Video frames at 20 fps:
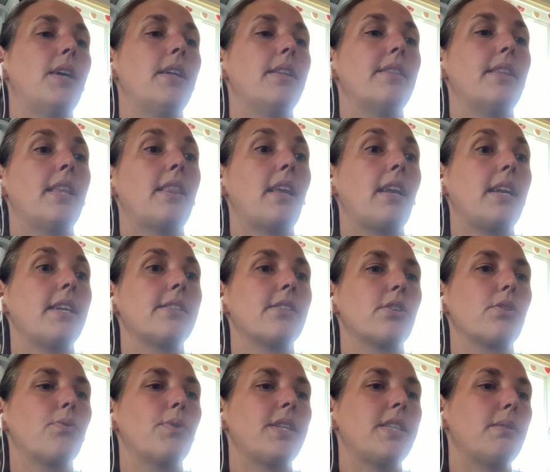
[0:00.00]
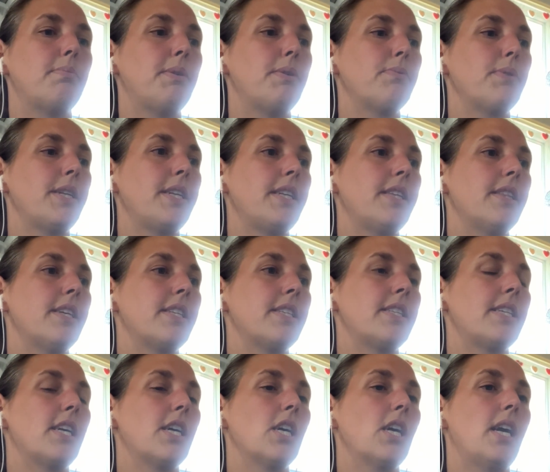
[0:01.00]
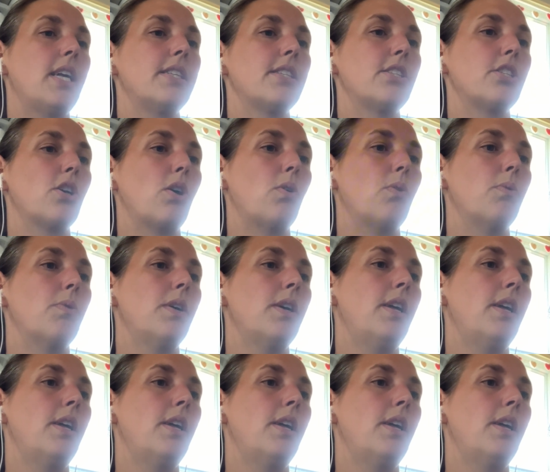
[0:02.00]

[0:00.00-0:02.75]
that the kids are going to be reading this year. And so